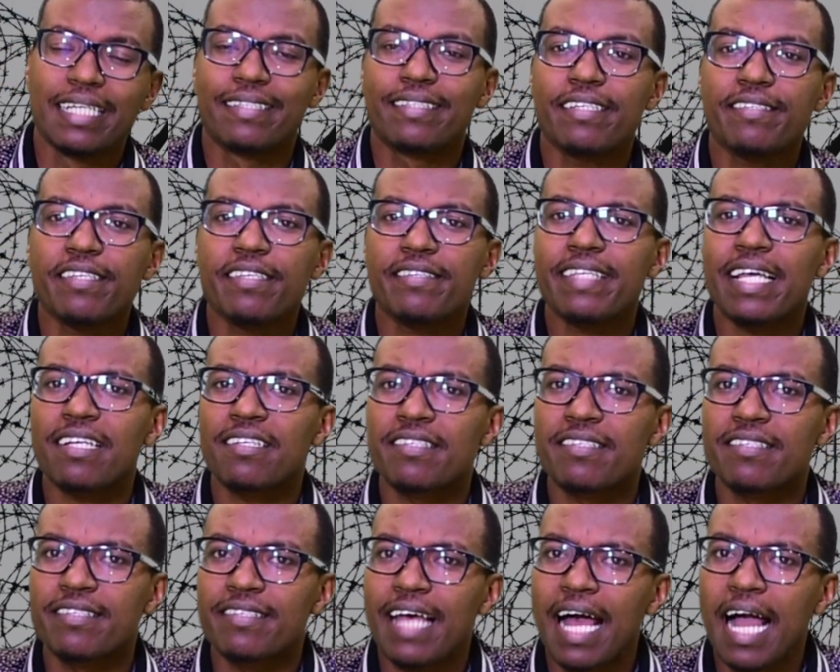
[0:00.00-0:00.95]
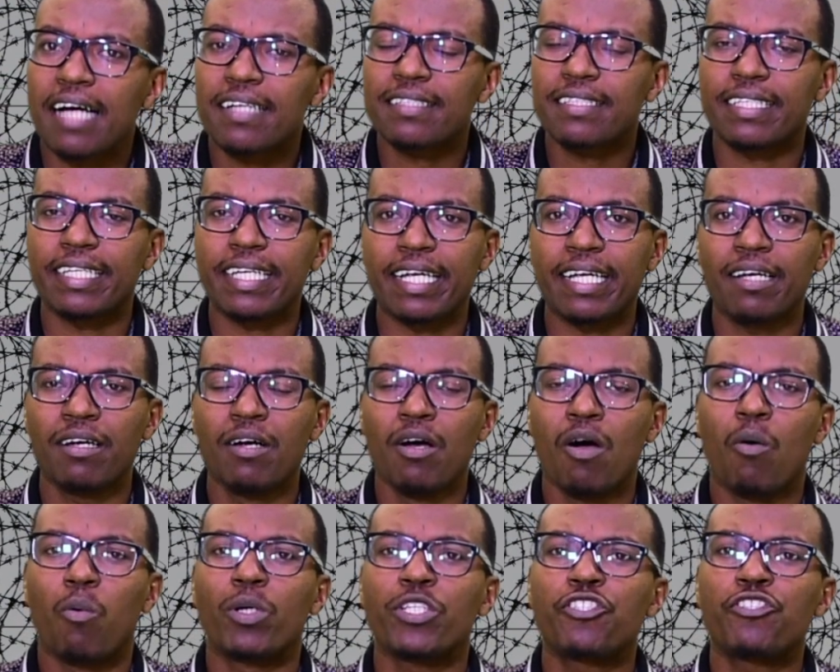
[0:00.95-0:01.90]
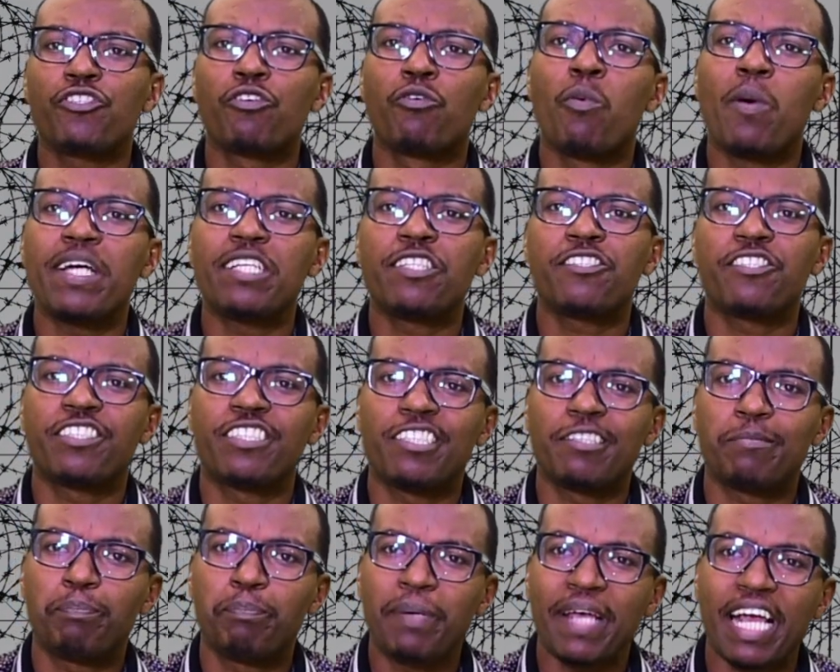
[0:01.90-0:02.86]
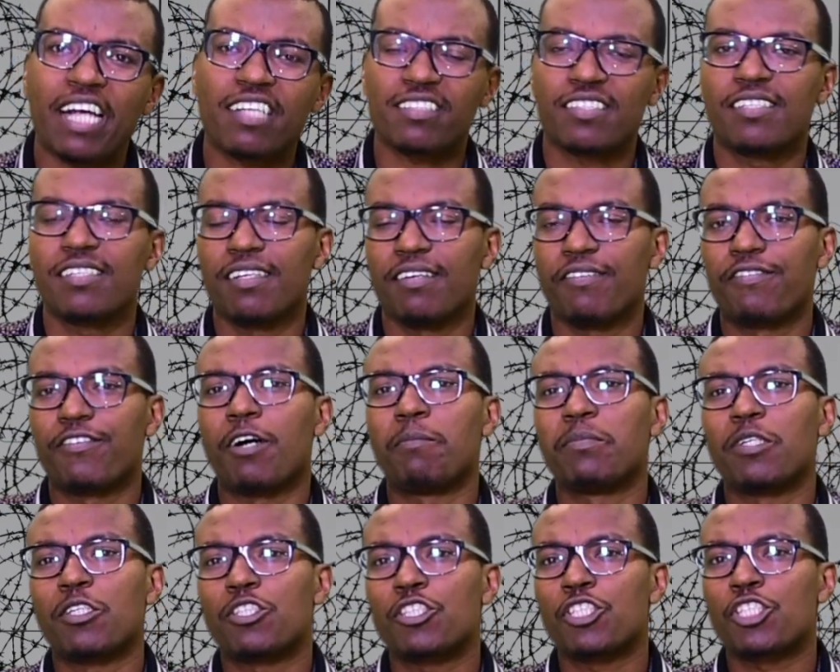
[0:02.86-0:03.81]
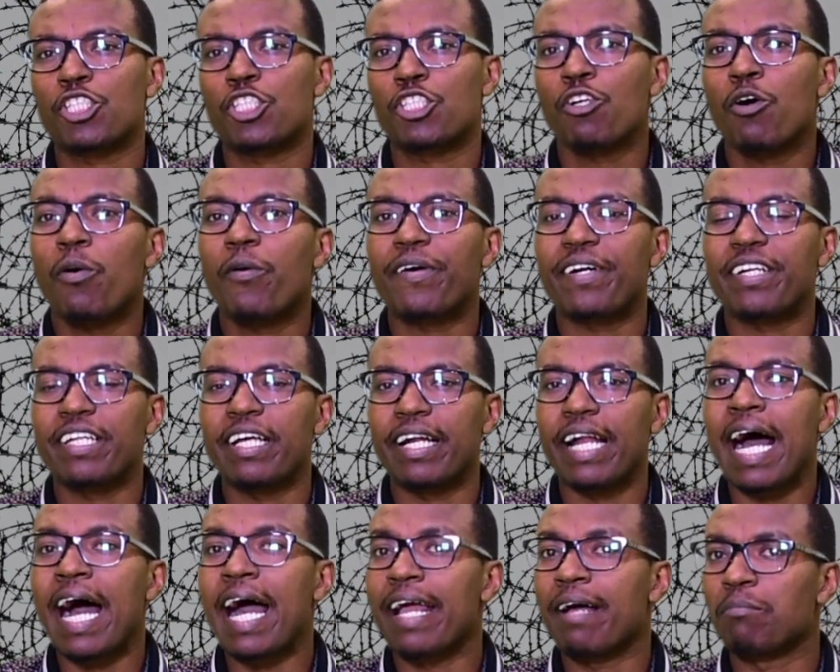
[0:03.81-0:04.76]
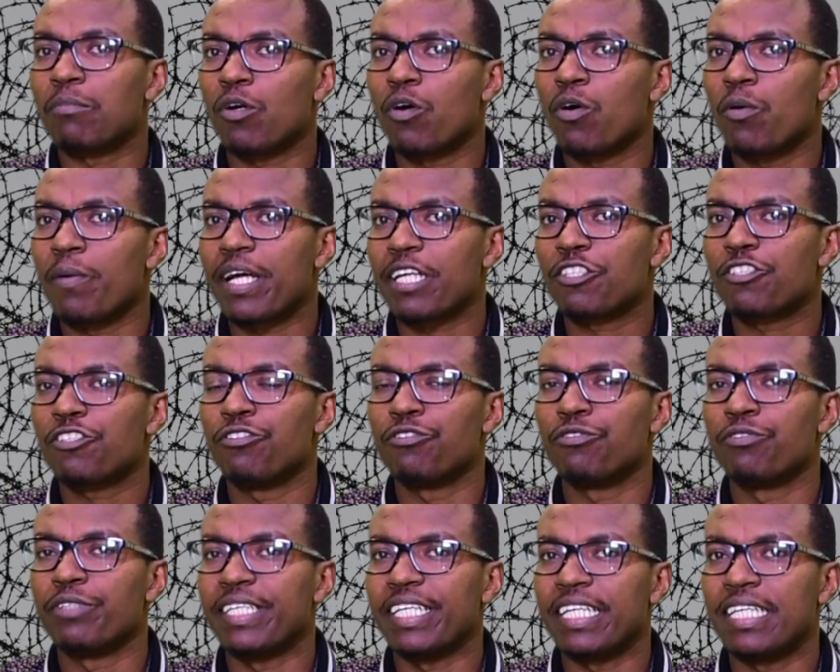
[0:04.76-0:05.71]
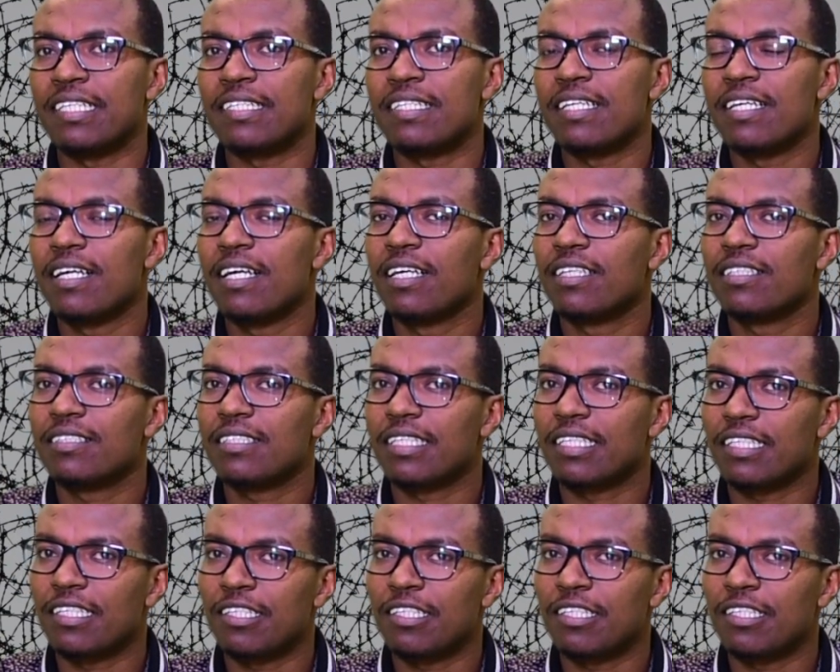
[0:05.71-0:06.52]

This is exactly what you're going to depict from the story that I am going to read to